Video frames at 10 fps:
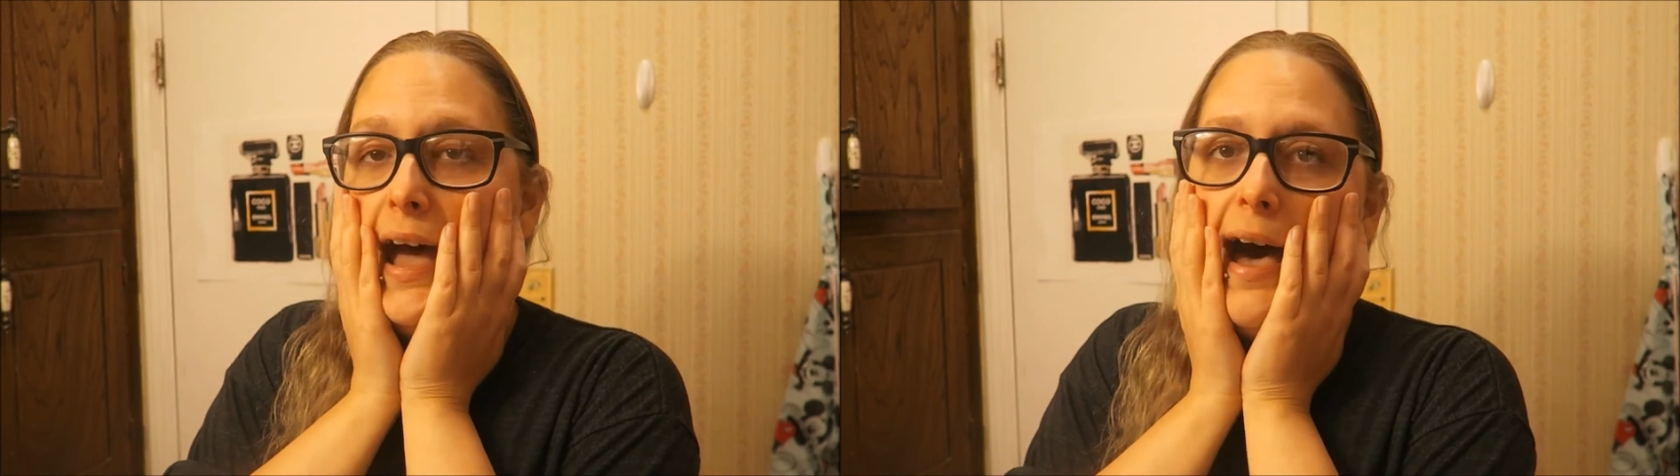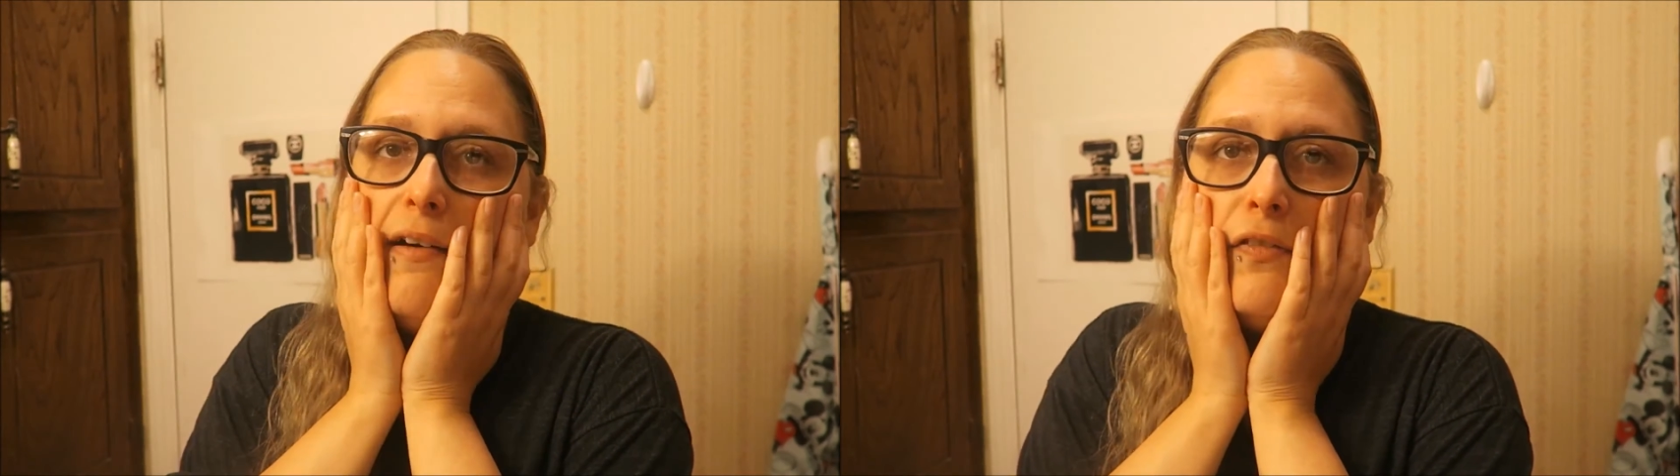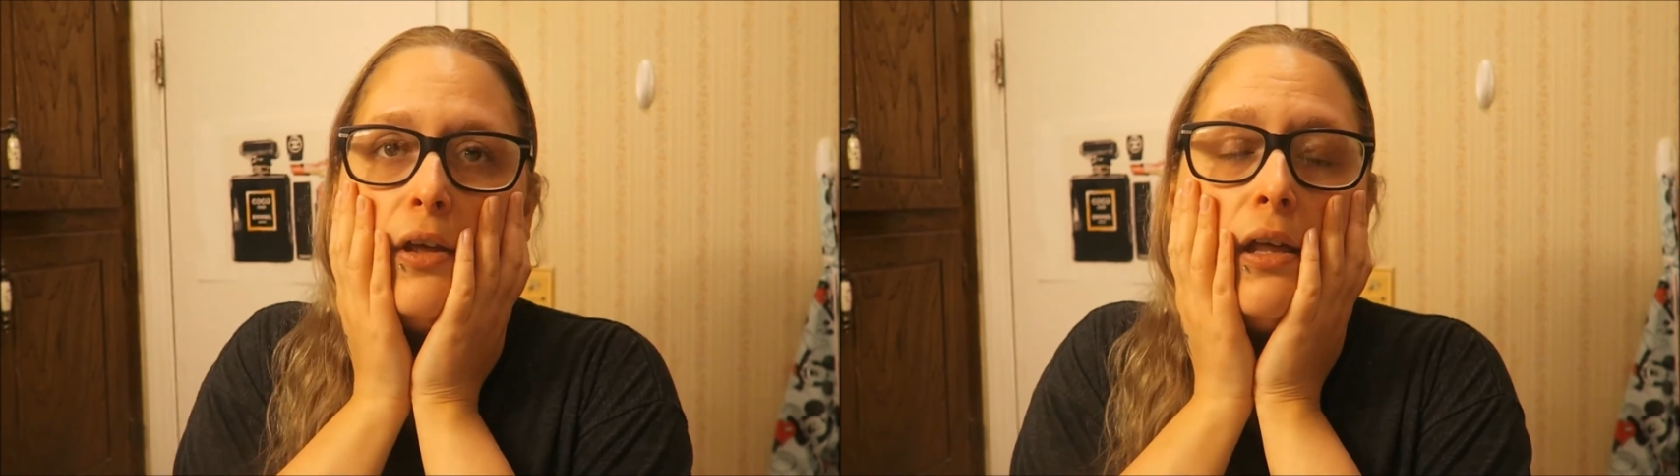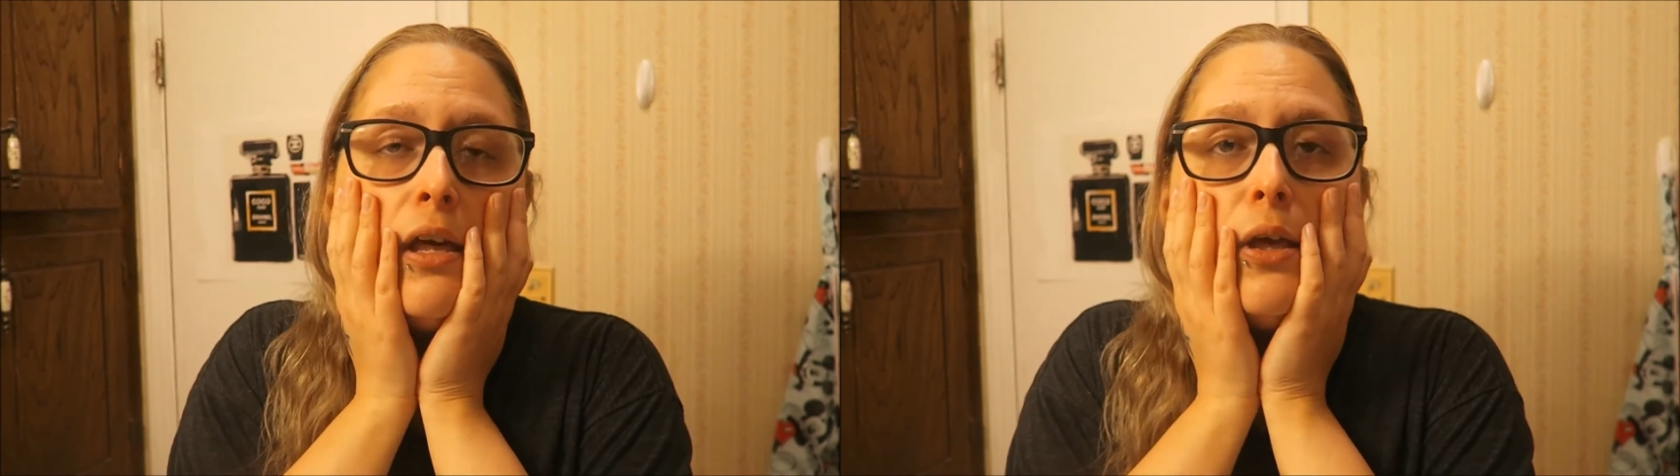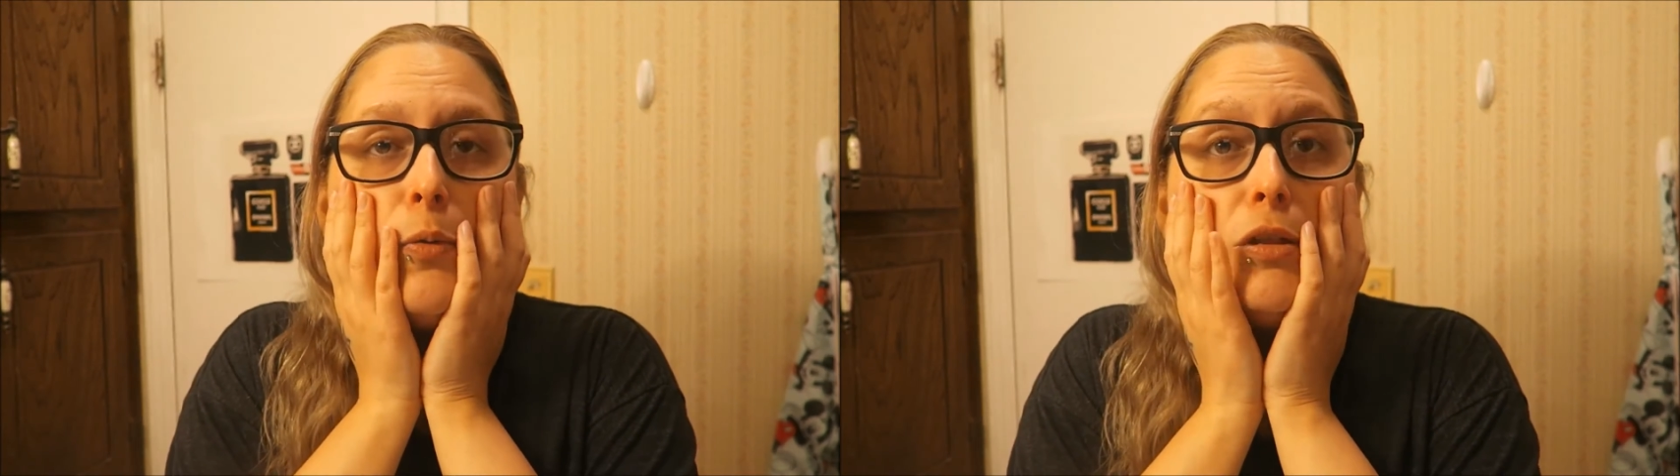half
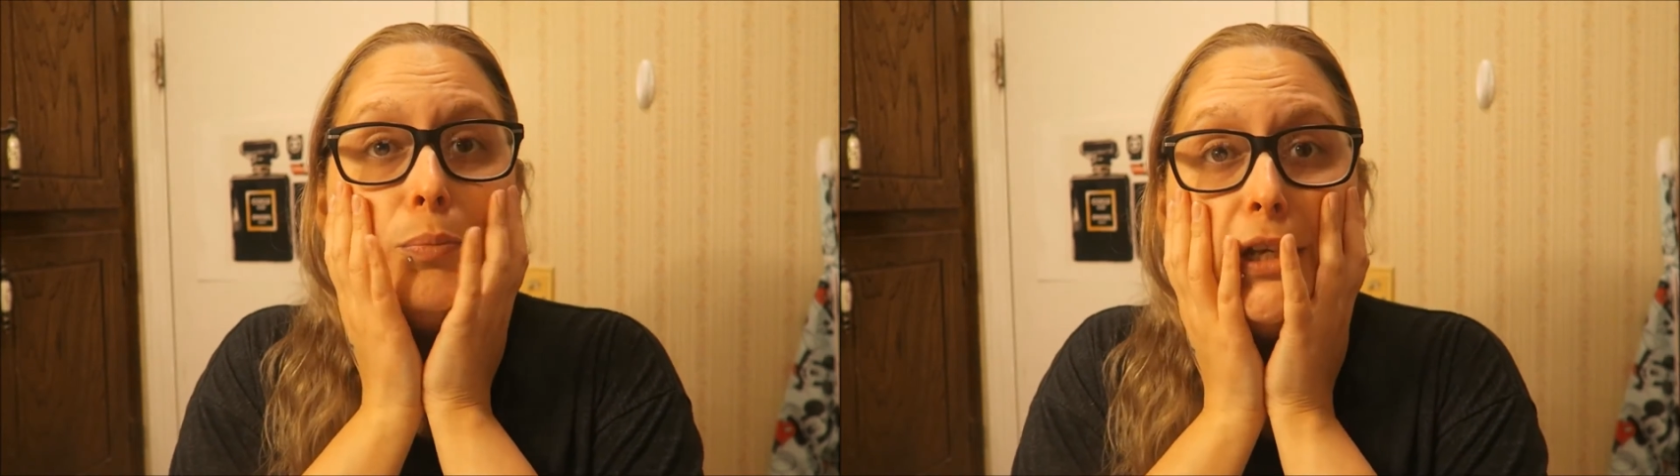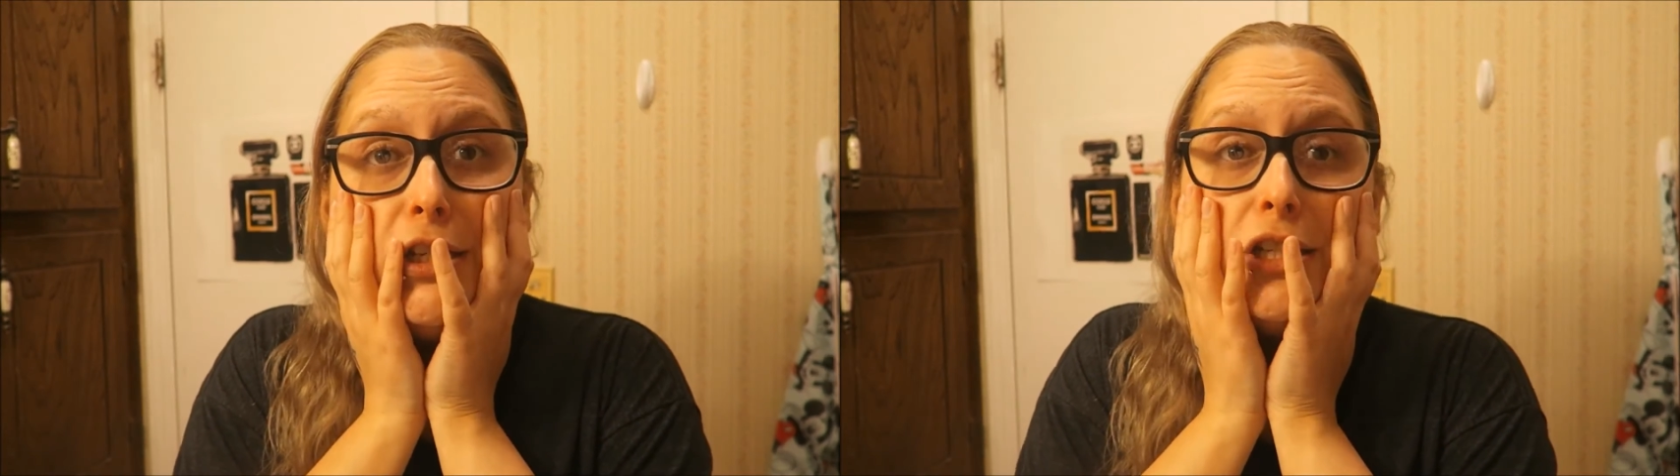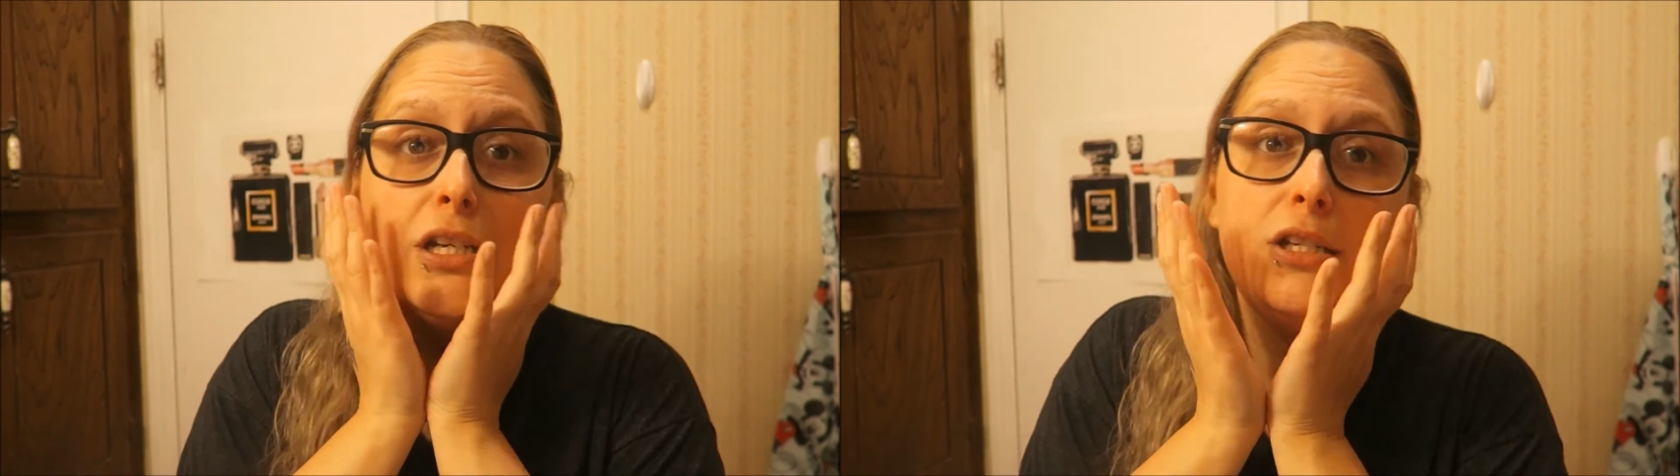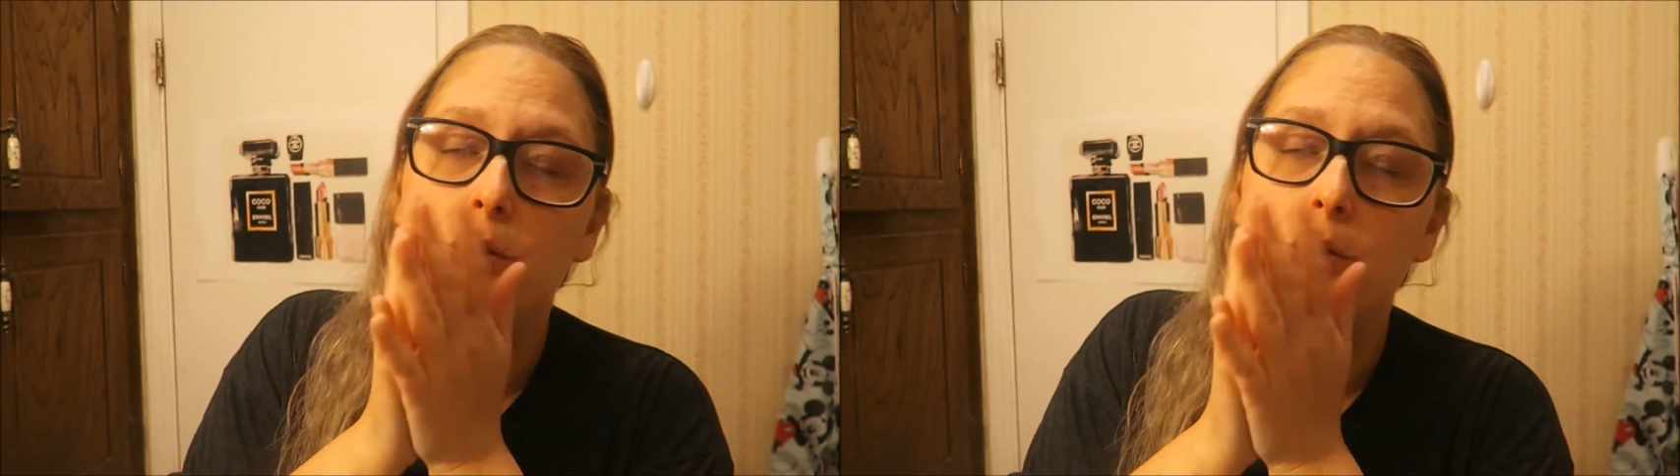with bleaching and